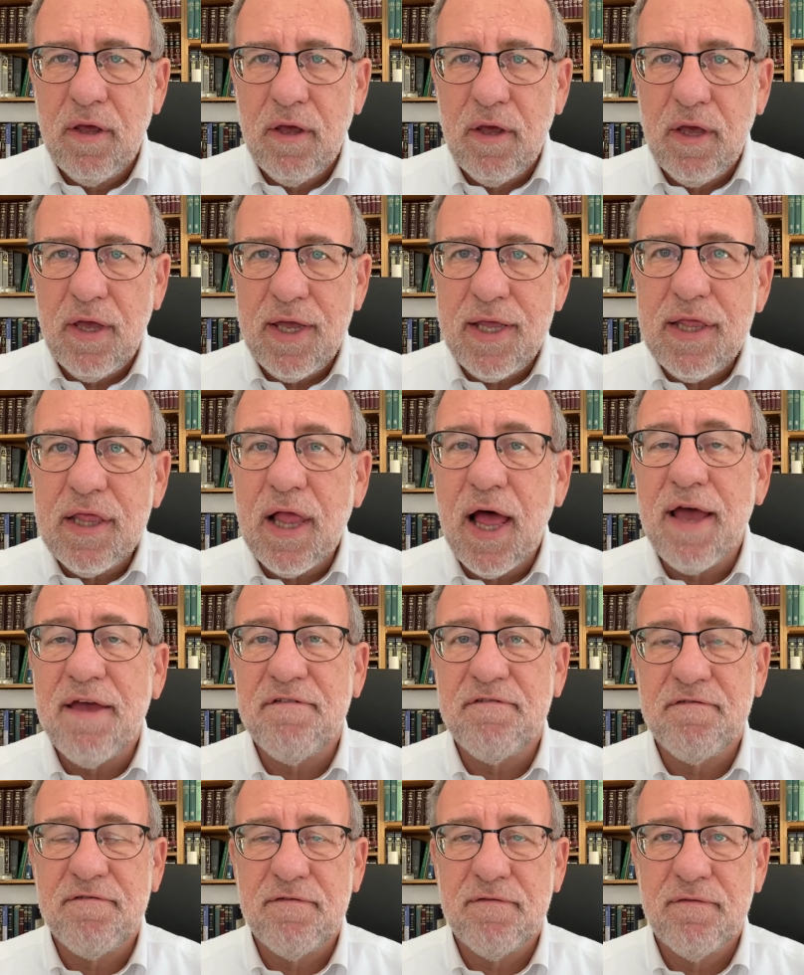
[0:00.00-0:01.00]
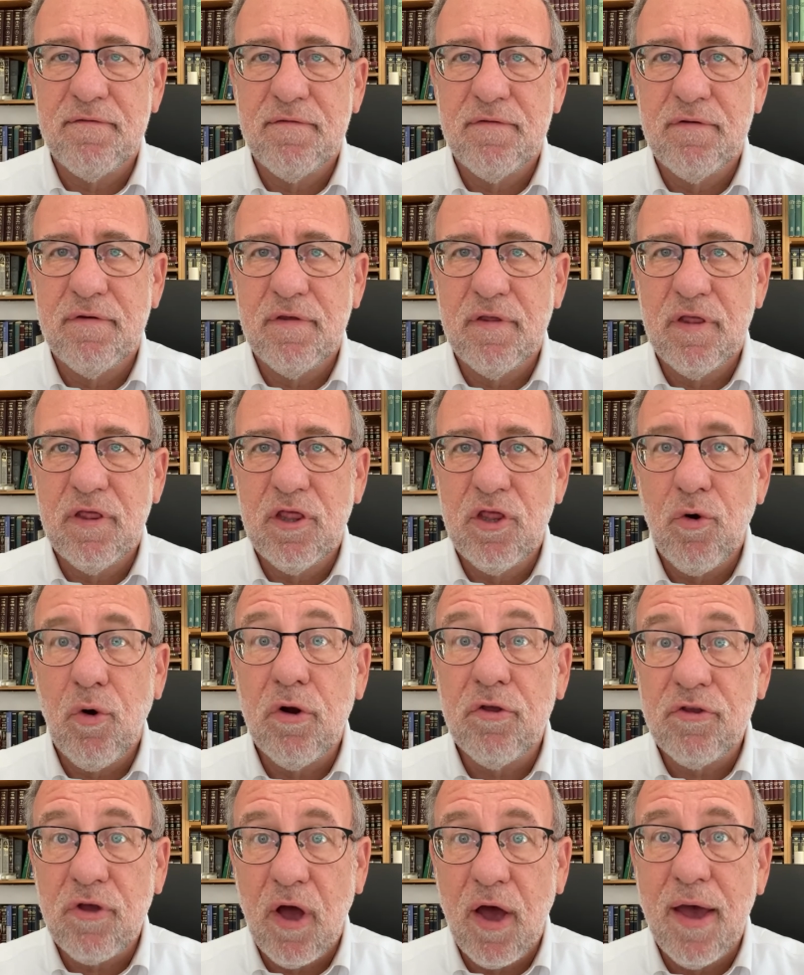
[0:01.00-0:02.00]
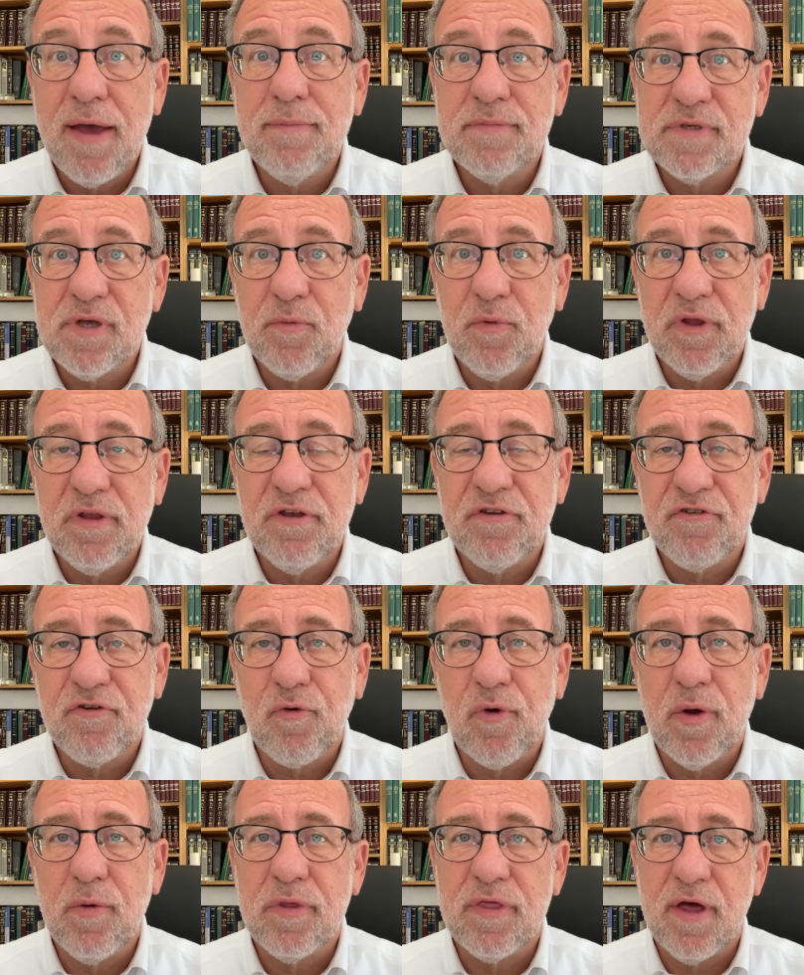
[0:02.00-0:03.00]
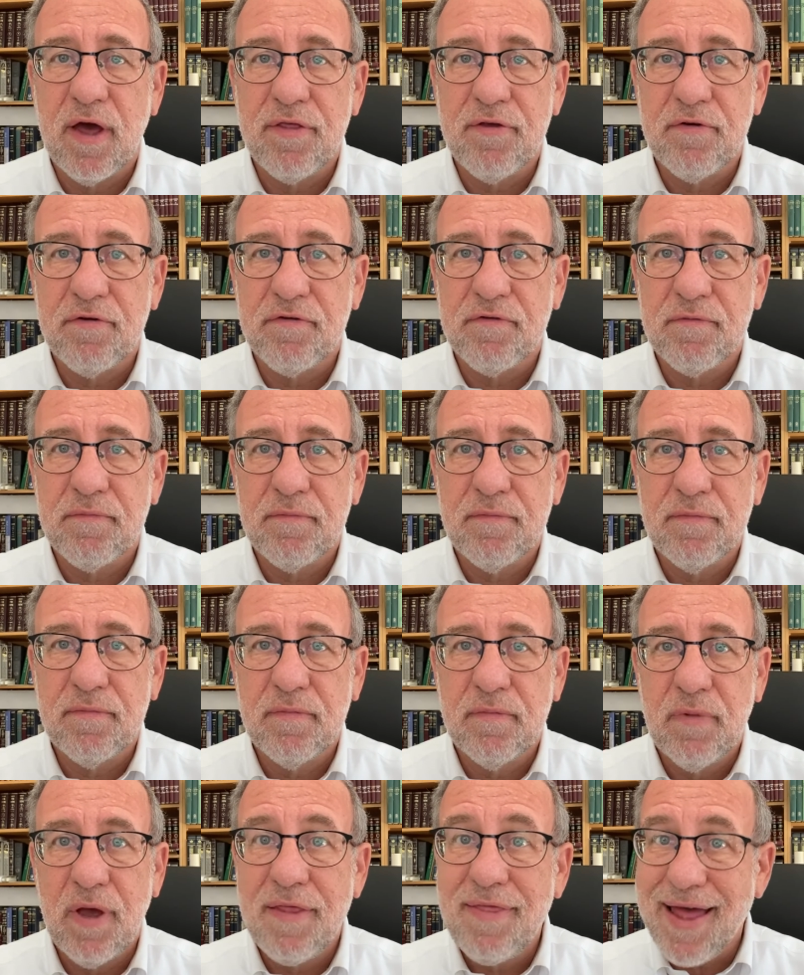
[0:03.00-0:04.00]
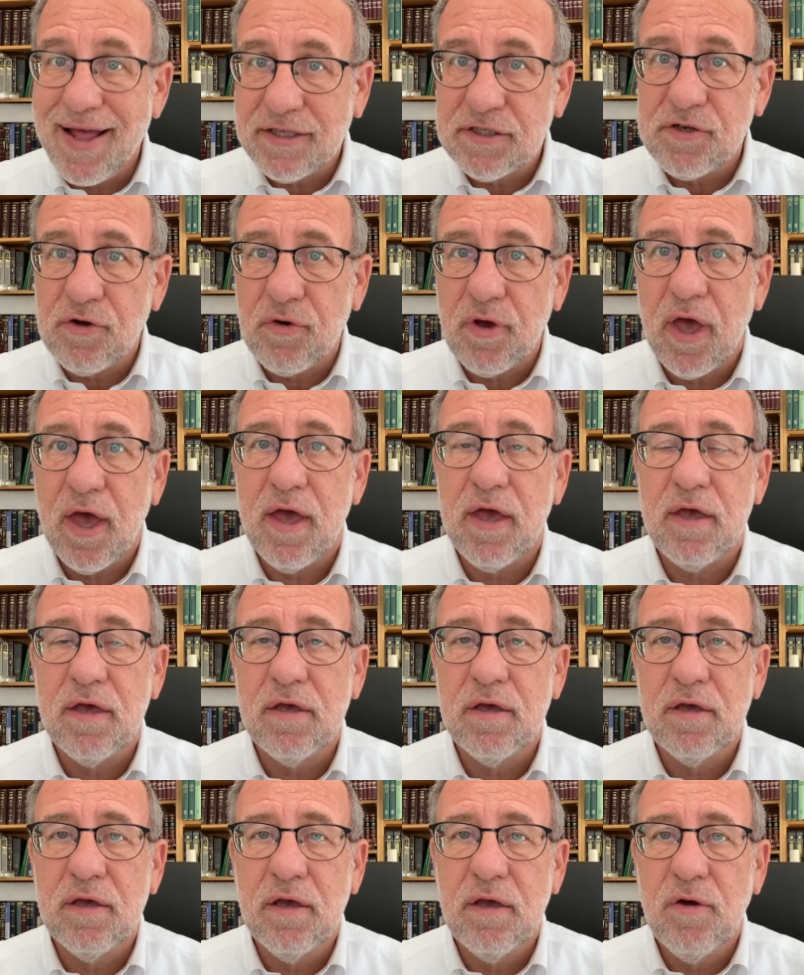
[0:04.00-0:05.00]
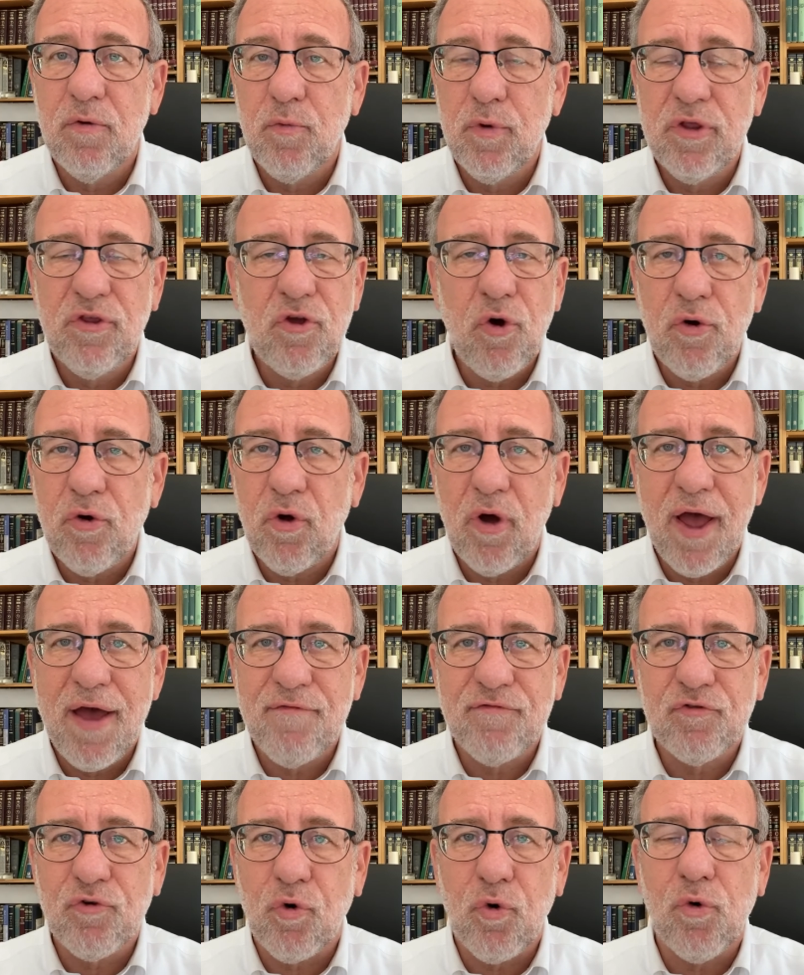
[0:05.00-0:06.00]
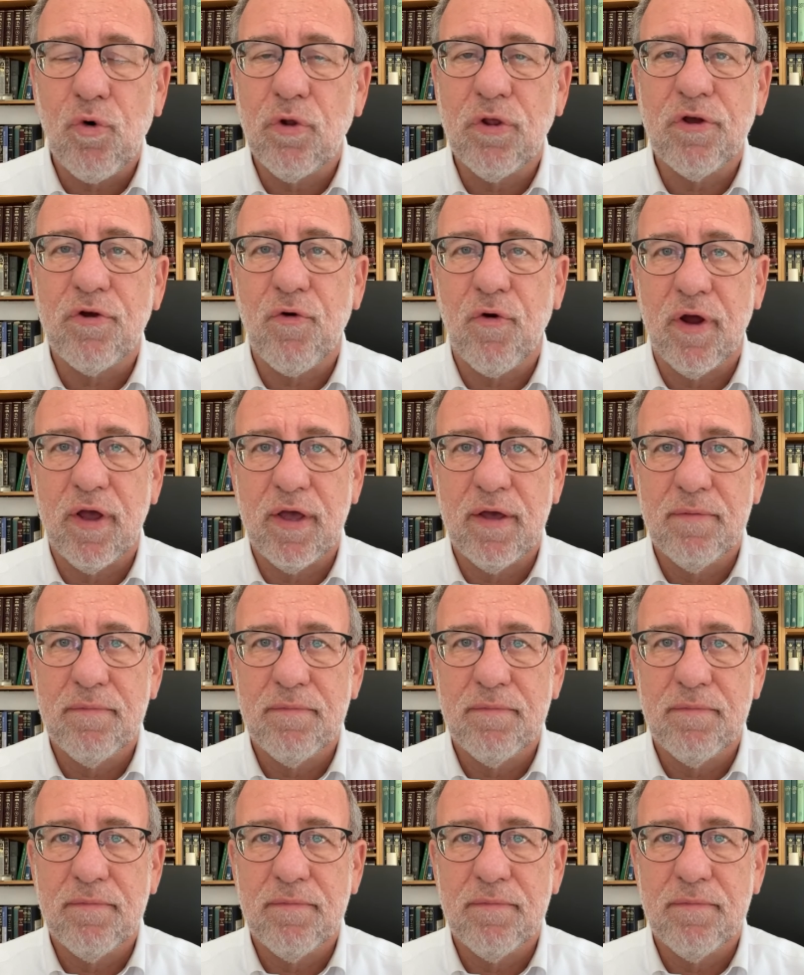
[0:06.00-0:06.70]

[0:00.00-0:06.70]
In life, there are times that we disagree with others, and that's okay. We don't have to all agree.